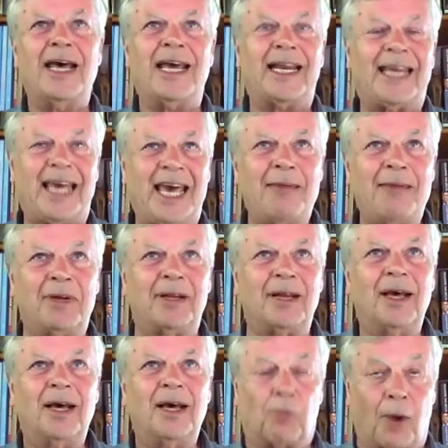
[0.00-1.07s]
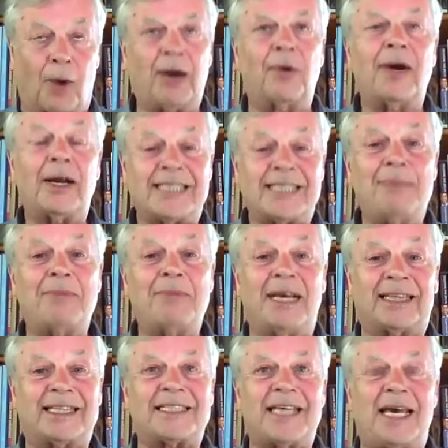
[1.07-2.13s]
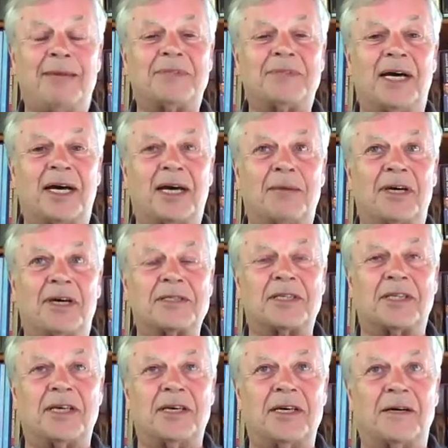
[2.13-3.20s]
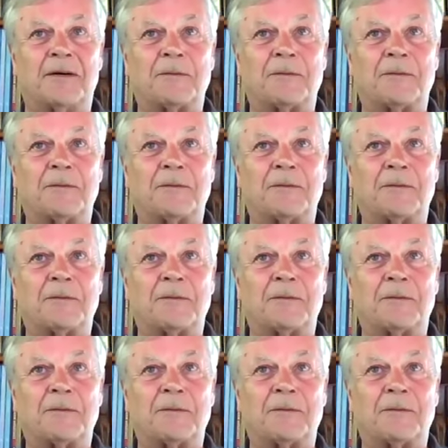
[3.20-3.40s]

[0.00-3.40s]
It came in right around at the same time as the